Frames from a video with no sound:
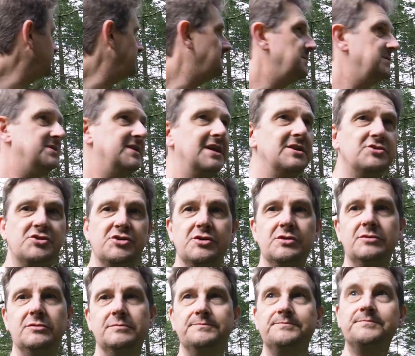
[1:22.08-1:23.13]
the
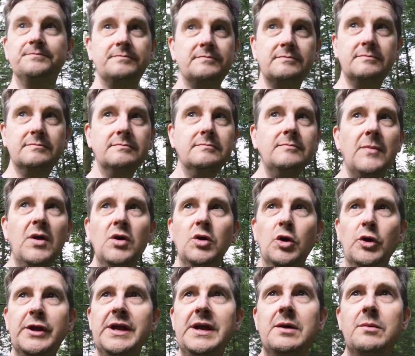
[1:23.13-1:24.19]
potential,
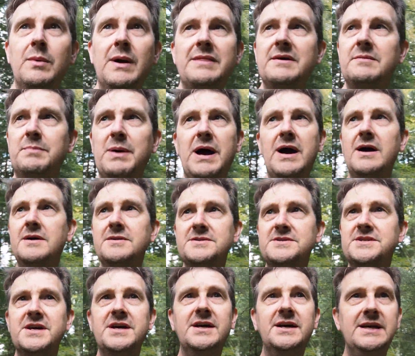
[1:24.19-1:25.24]
looking at whether paths
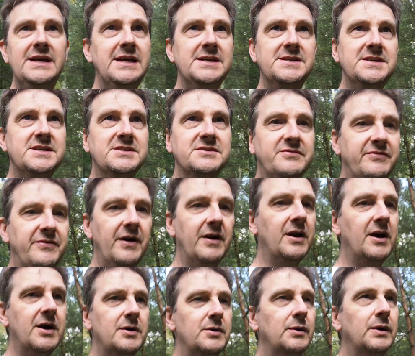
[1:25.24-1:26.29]
are easy to
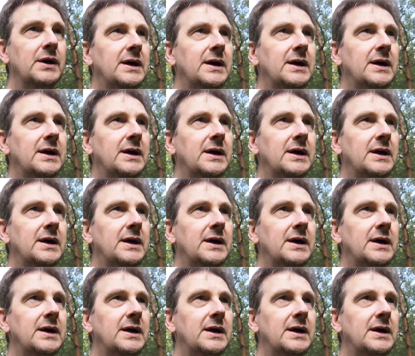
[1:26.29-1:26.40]
follow,